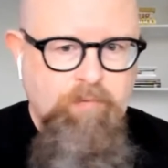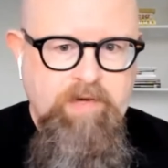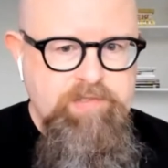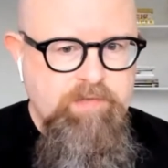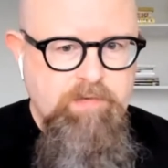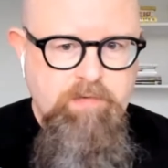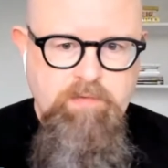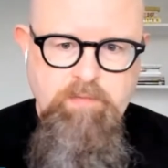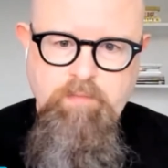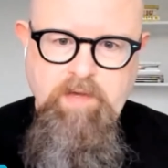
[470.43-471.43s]
worked in
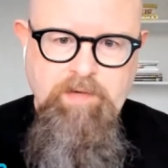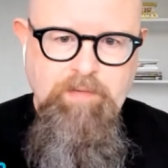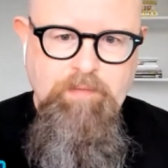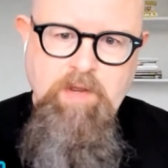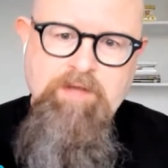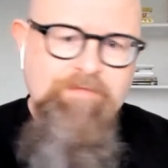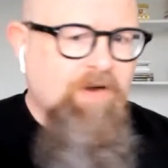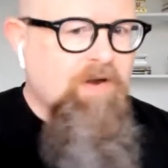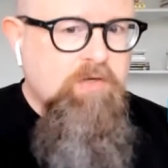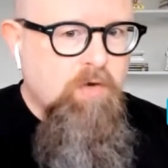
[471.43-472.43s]
operations
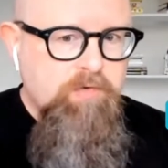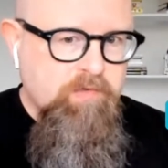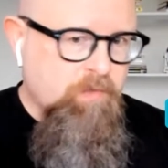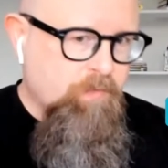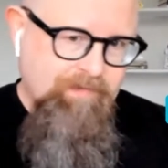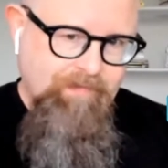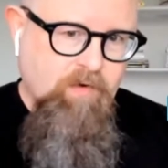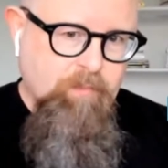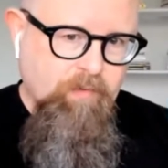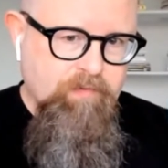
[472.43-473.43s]
very
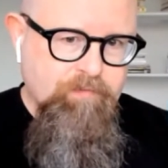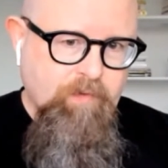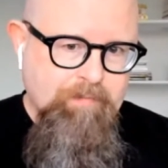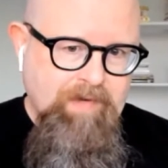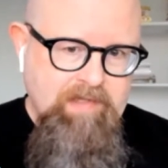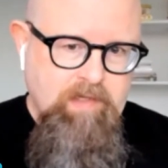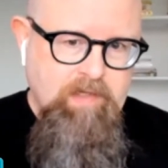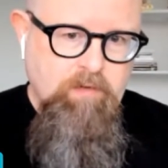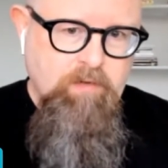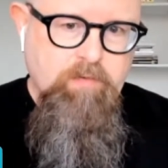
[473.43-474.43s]
closely with developers
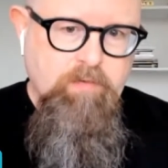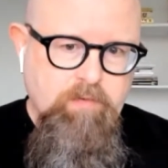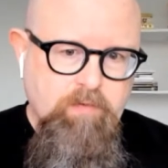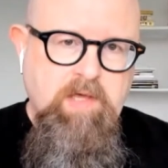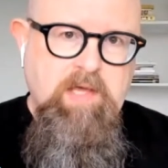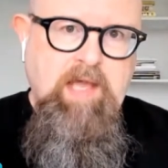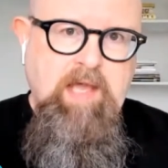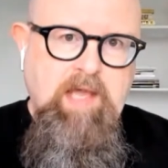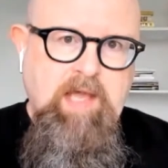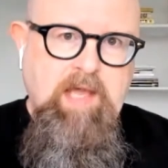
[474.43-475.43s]
for many years,
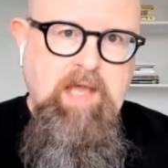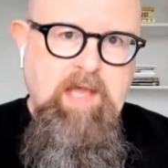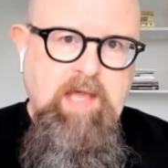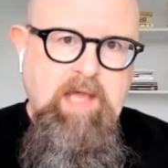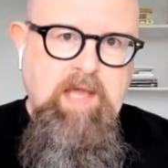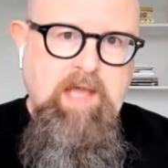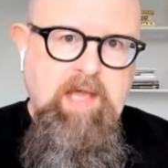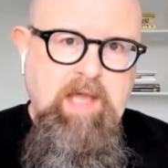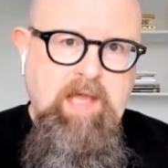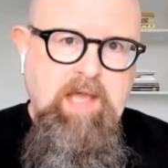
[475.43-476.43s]
and
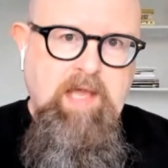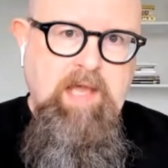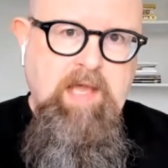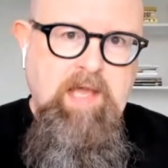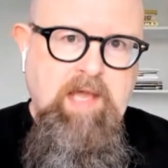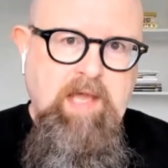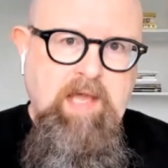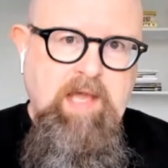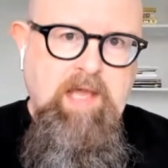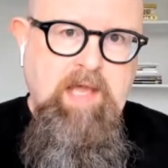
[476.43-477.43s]

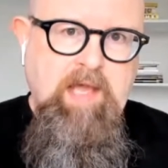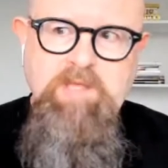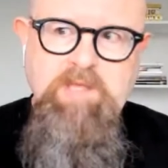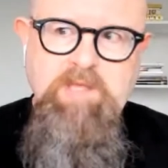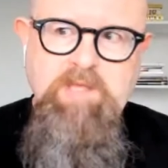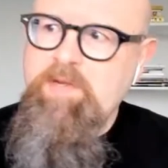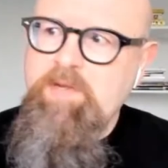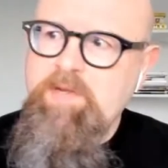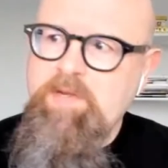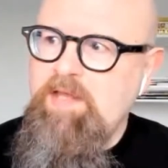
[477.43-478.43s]

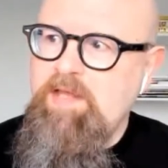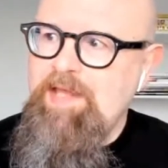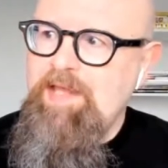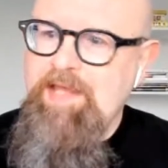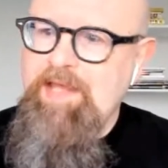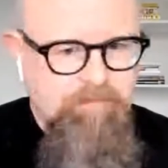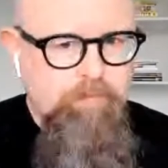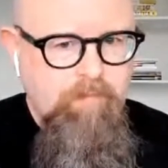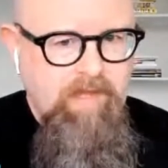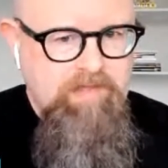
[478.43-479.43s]
it's
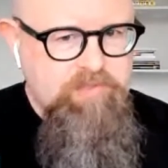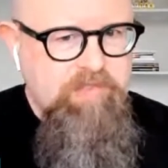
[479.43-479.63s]
hard